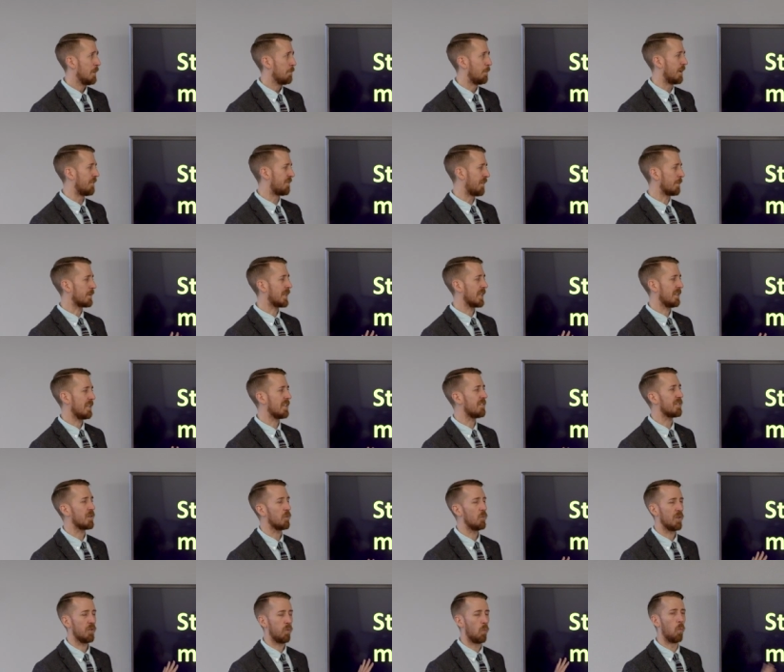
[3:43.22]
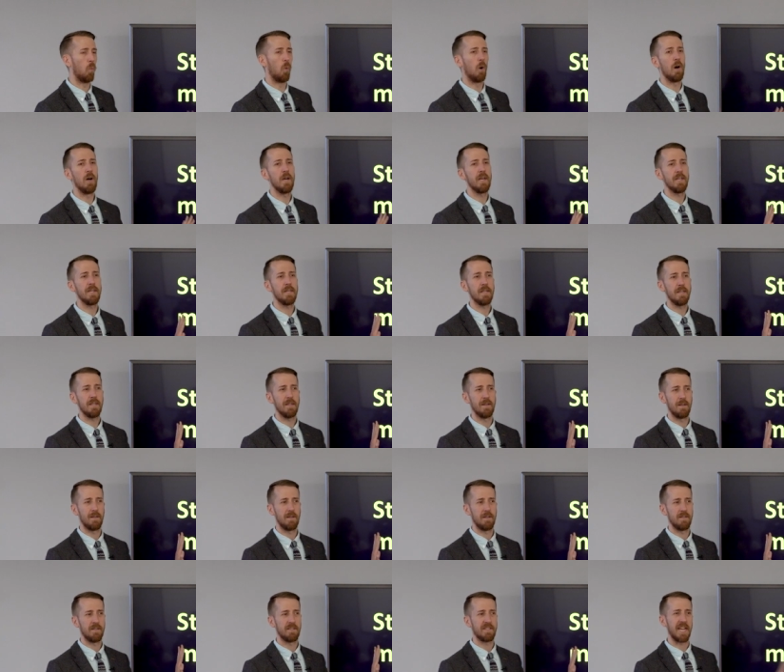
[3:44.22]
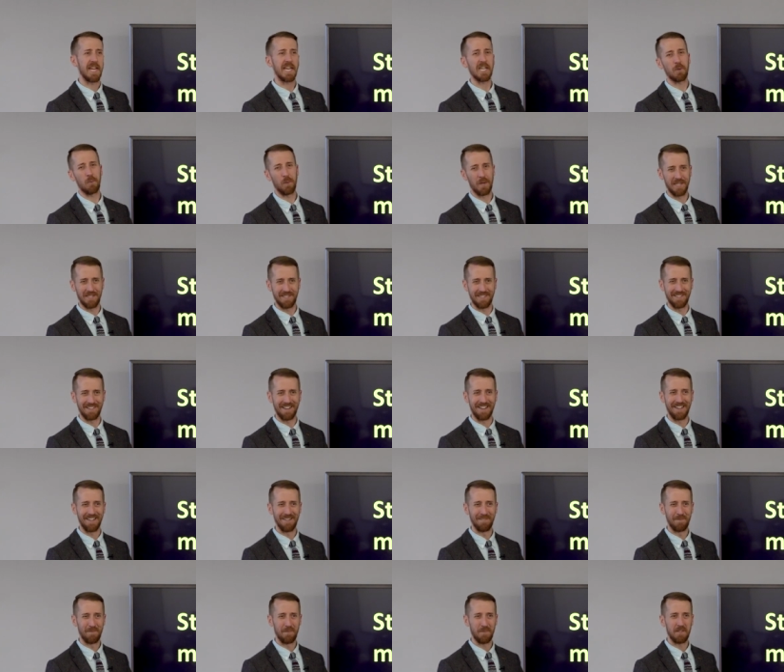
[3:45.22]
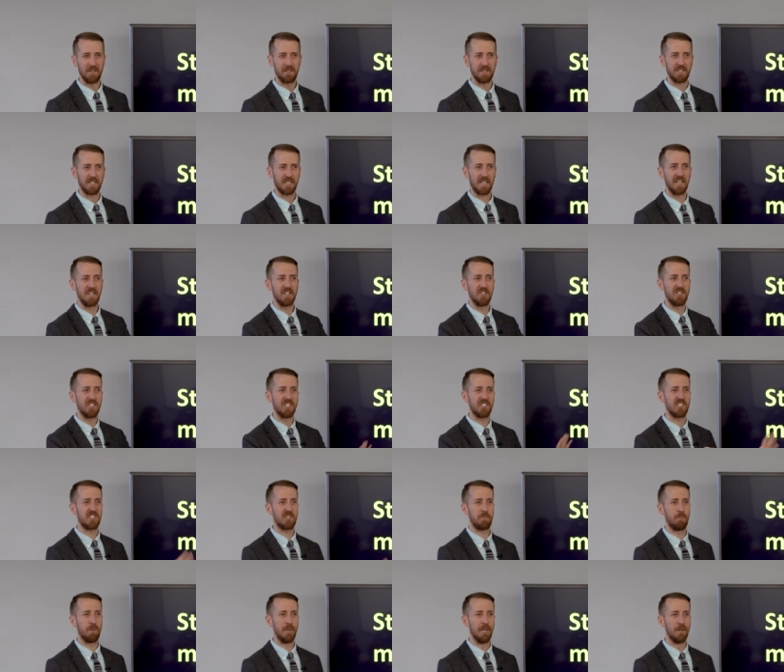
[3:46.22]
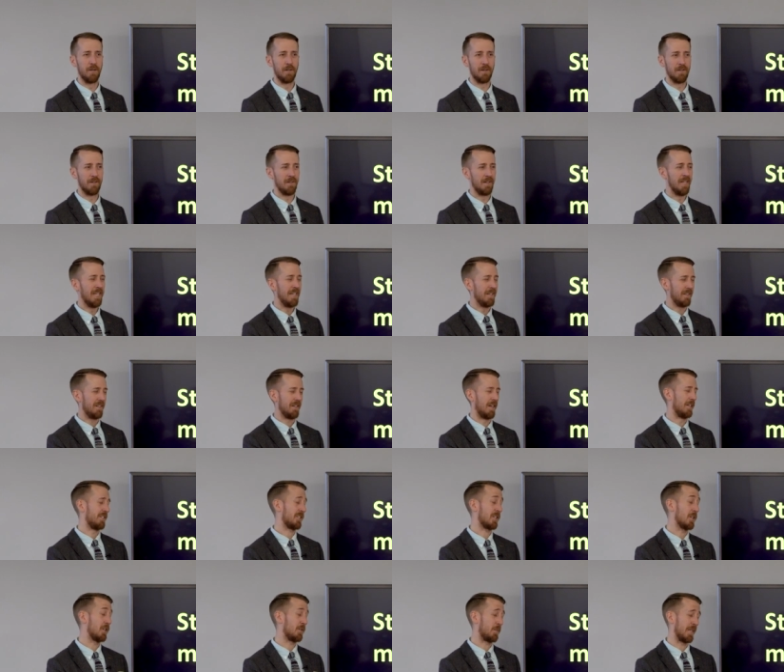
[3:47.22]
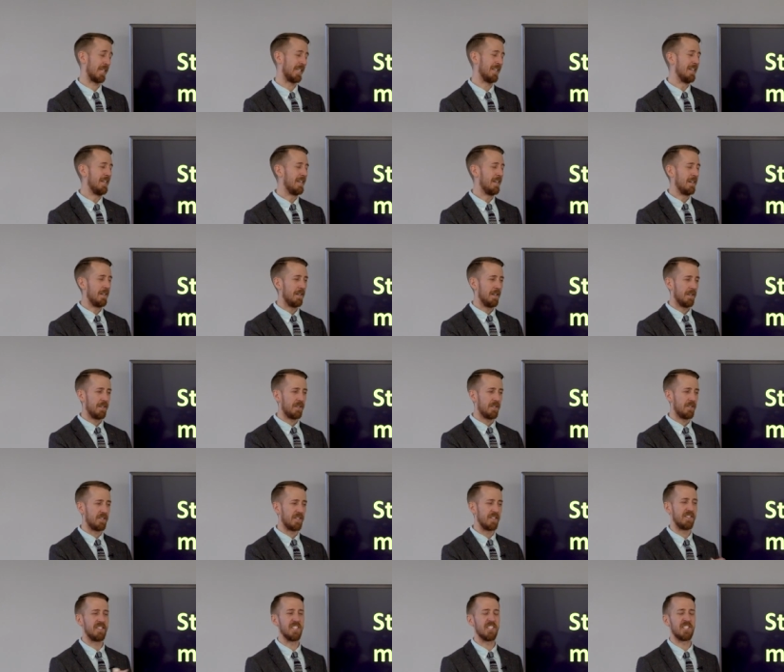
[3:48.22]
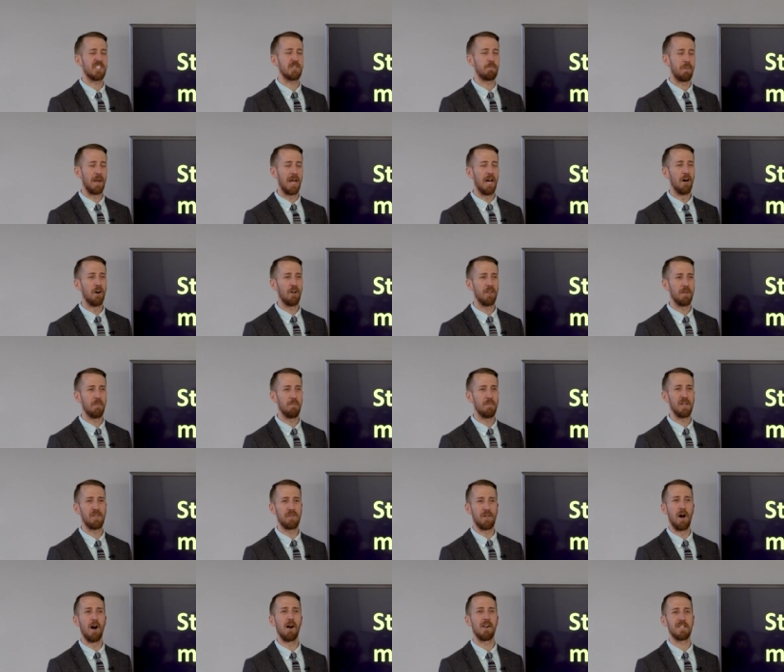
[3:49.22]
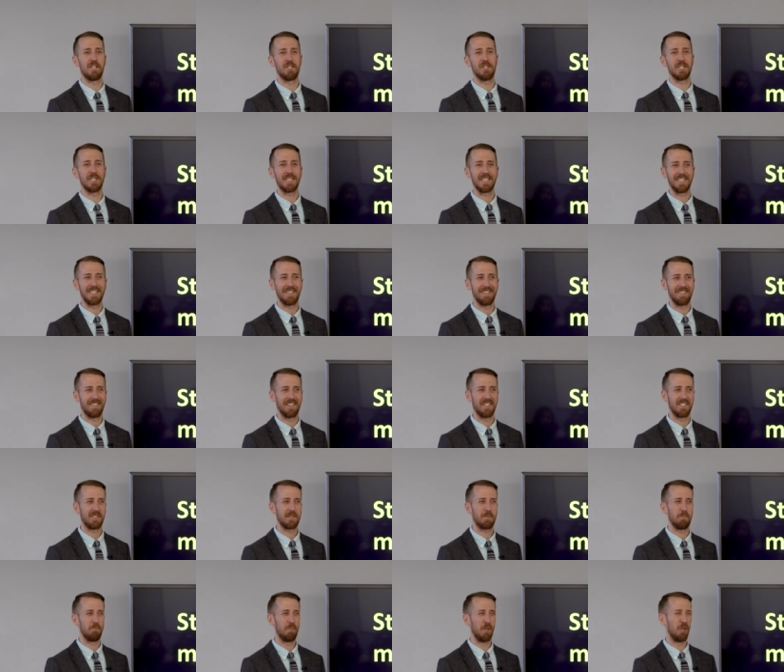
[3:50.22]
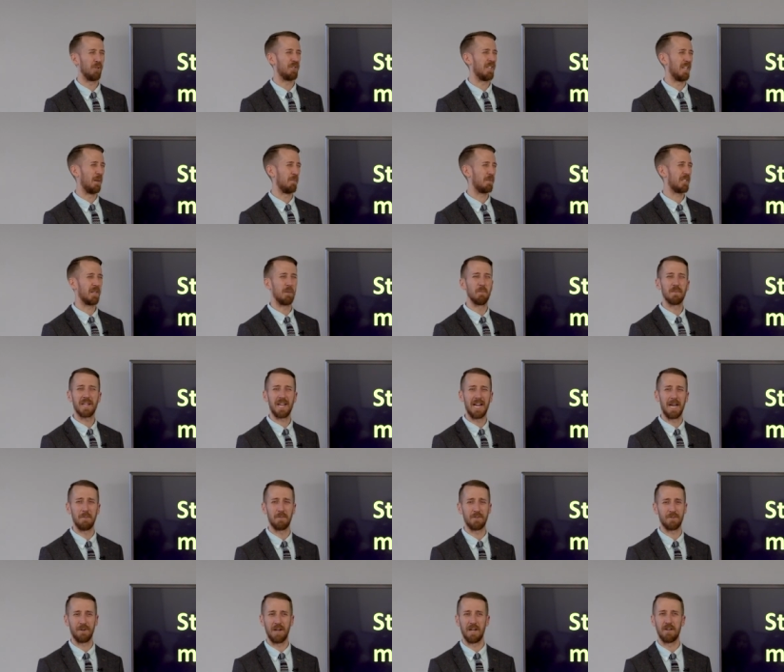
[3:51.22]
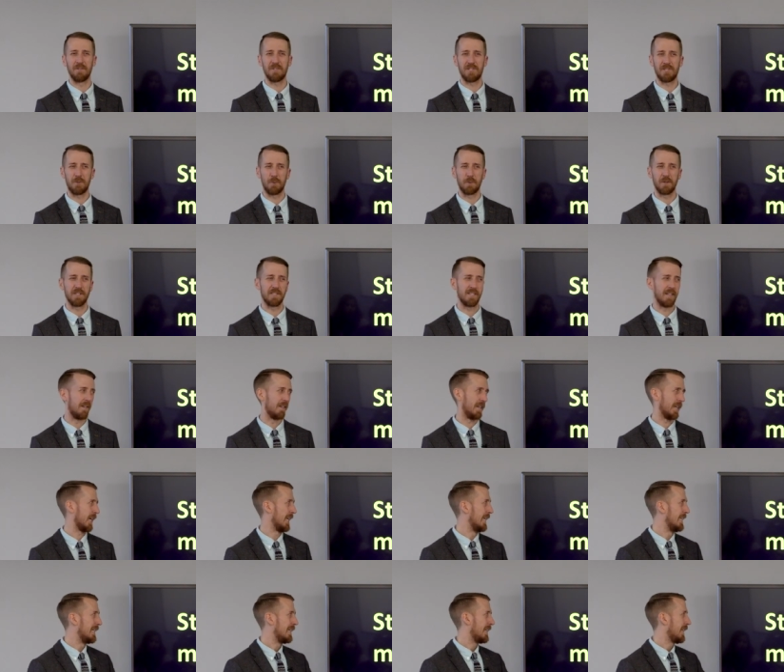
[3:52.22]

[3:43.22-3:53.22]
But if I'm gonna leave you with one takeaway today to kind of dispel the mythology that's built up sometimes around storytelling,